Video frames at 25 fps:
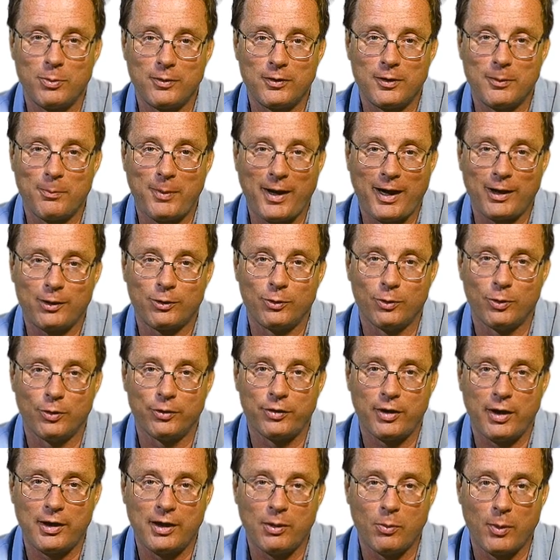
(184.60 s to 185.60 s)
with the
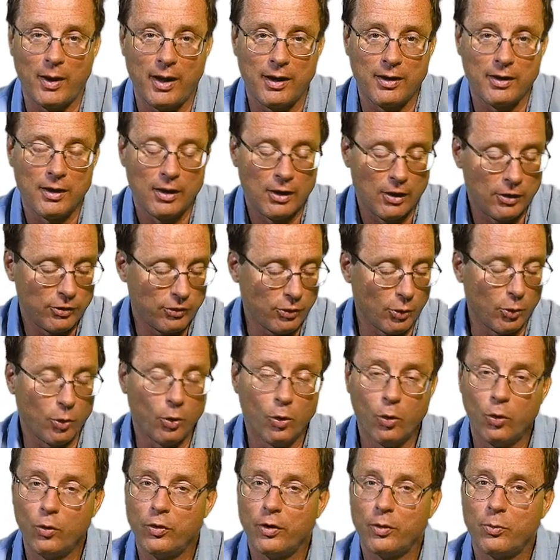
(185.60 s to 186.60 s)
backdoors anyway. So
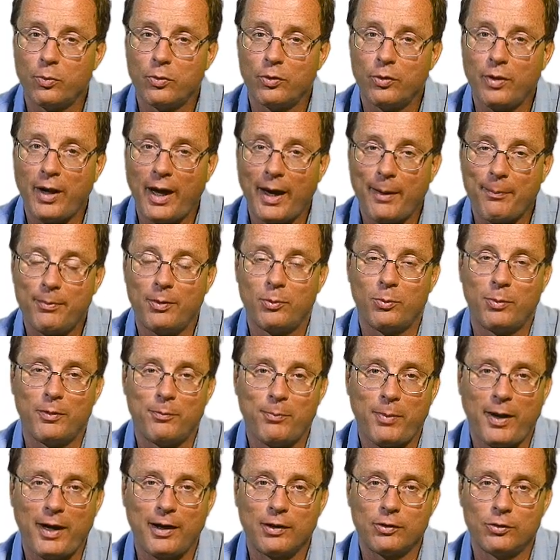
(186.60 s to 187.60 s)
all that will happen
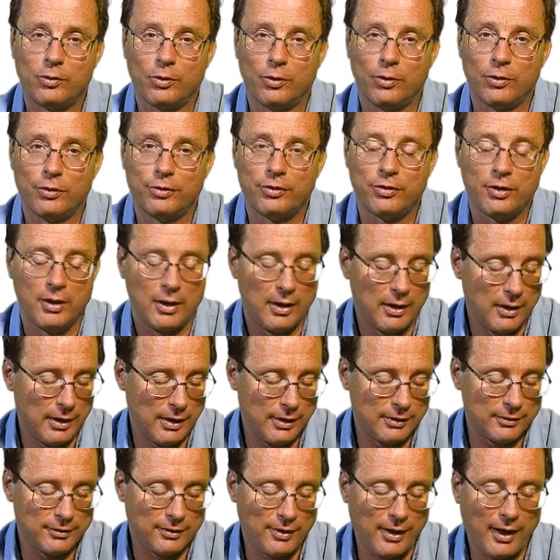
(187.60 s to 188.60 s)
with backdoors
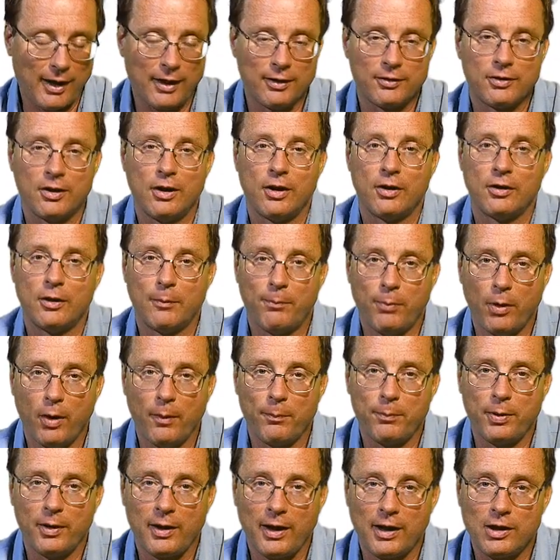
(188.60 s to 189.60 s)
is that the
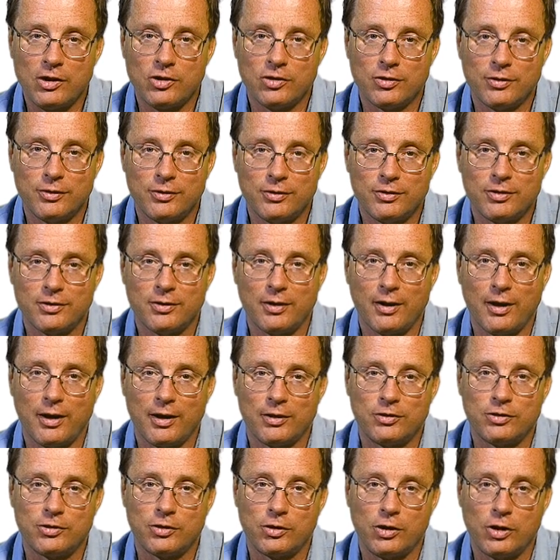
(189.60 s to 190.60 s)
population's
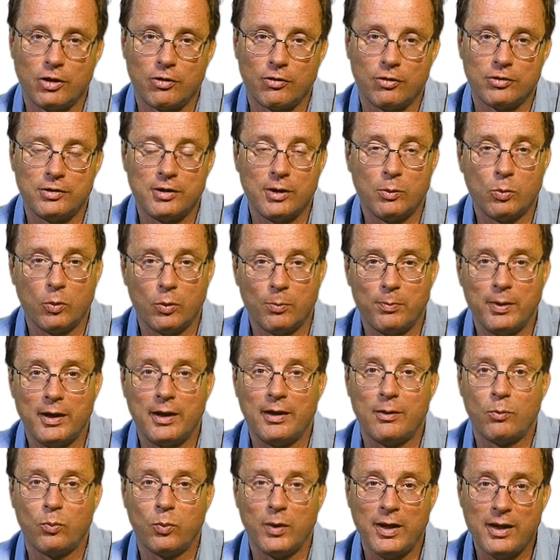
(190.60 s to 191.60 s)
security will
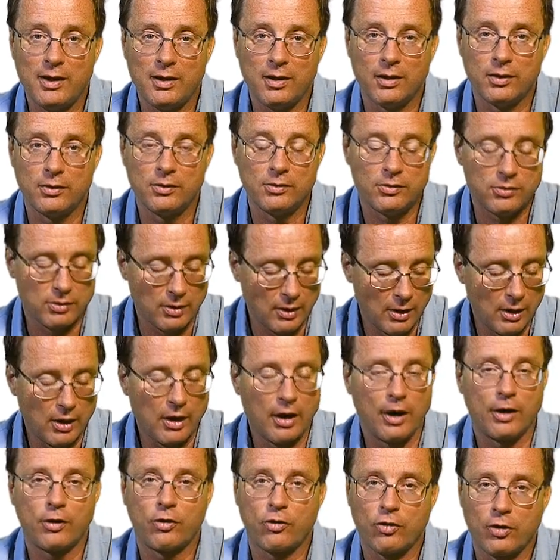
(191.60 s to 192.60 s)
be weakened
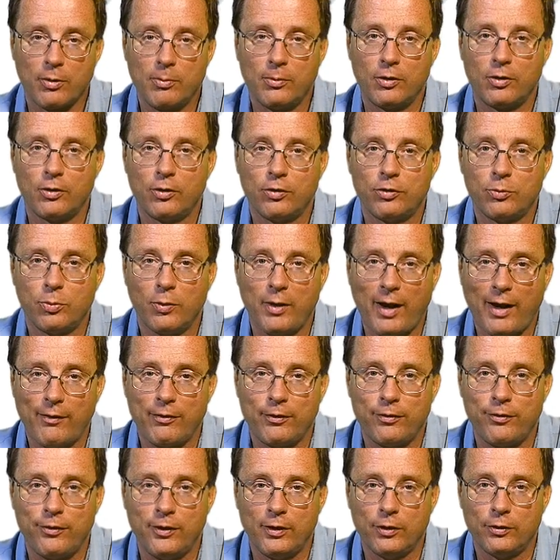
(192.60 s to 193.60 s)
and criminals will have
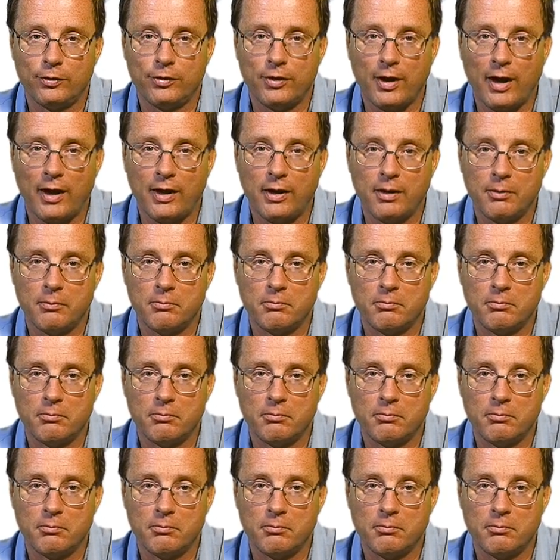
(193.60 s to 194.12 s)
a field day.